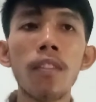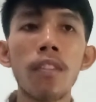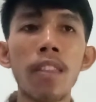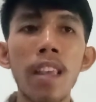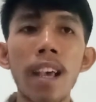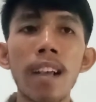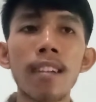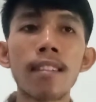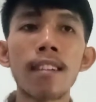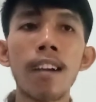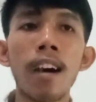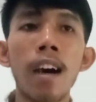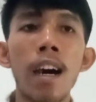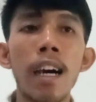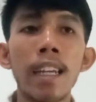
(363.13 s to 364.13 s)
their
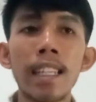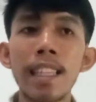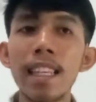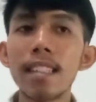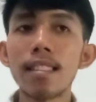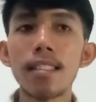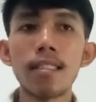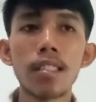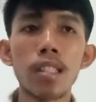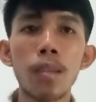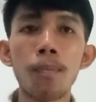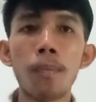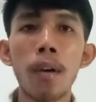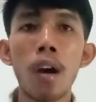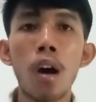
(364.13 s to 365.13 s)

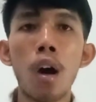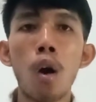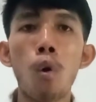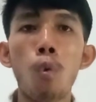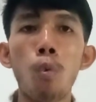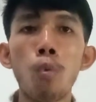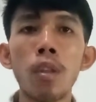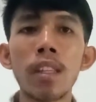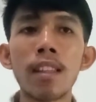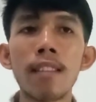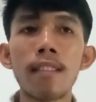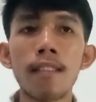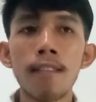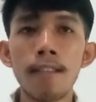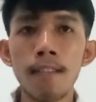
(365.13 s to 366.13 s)
relationship with
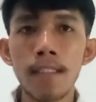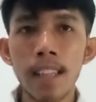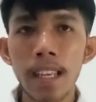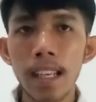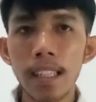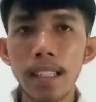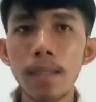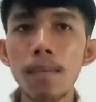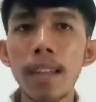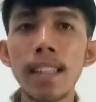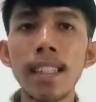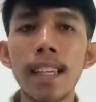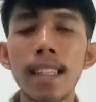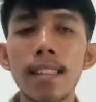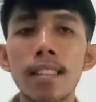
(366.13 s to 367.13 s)
the
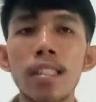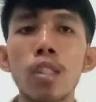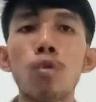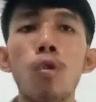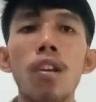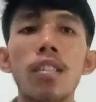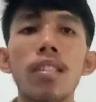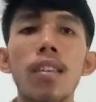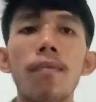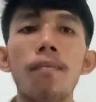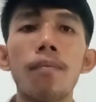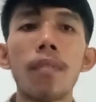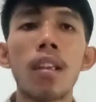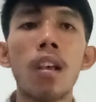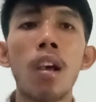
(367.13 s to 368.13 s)
immediate situation
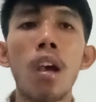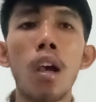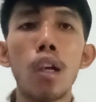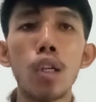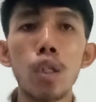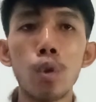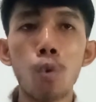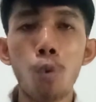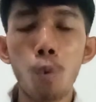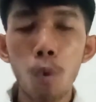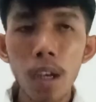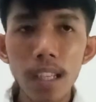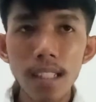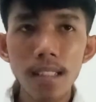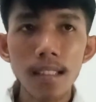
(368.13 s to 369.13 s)
in
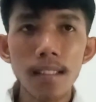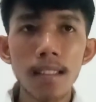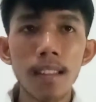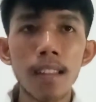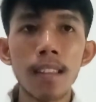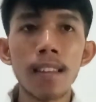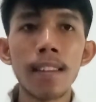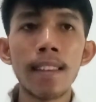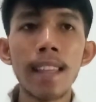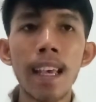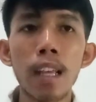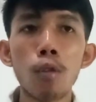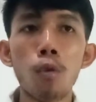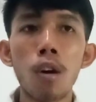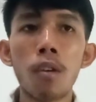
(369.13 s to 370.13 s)
which they
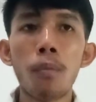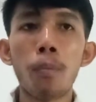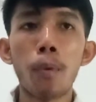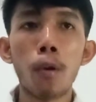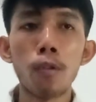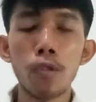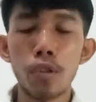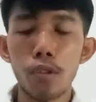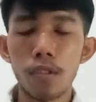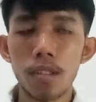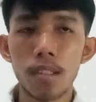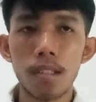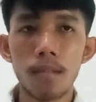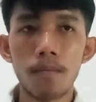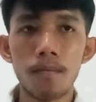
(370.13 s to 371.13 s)
were
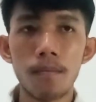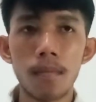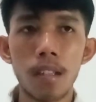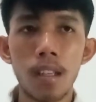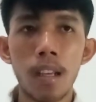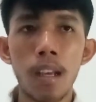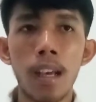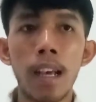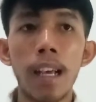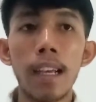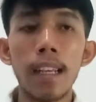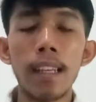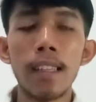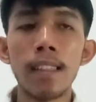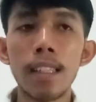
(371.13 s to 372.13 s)
produced.
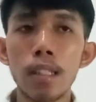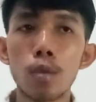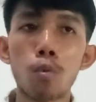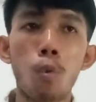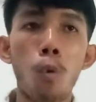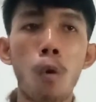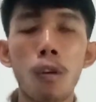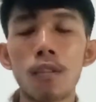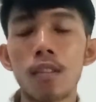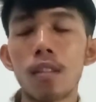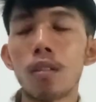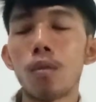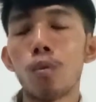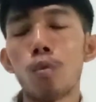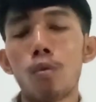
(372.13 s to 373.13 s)
It is worth
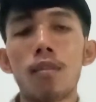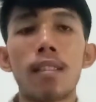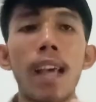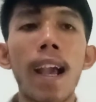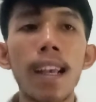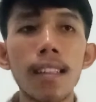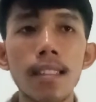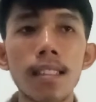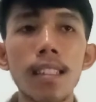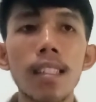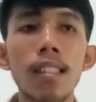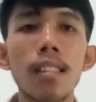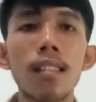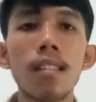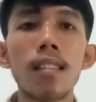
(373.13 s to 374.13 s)

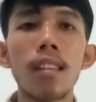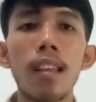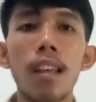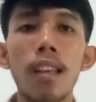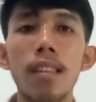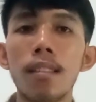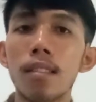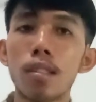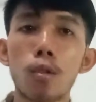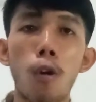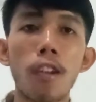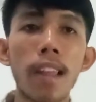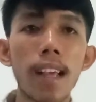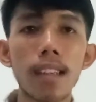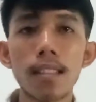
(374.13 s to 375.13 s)
noticing in this
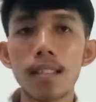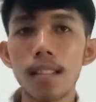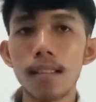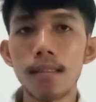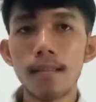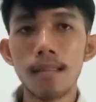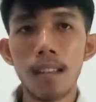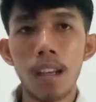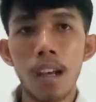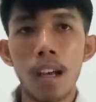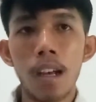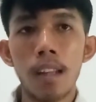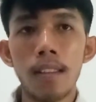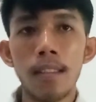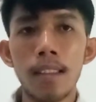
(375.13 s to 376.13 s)
connection
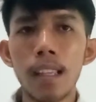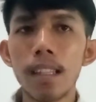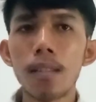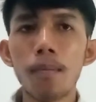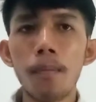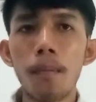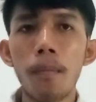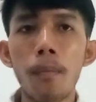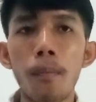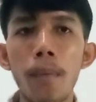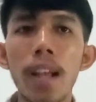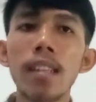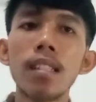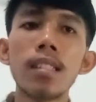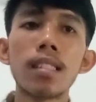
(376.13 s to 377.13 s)
that
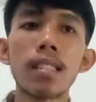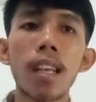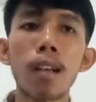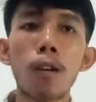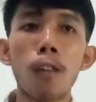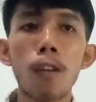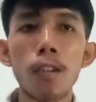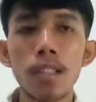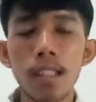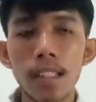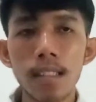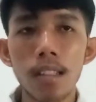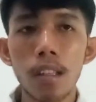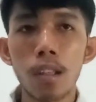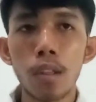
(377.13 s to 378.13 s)
many
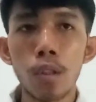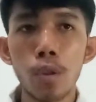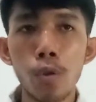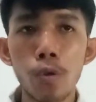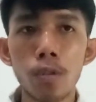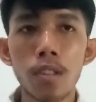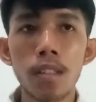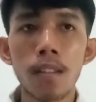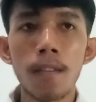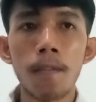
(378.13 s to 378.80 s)
psychologists use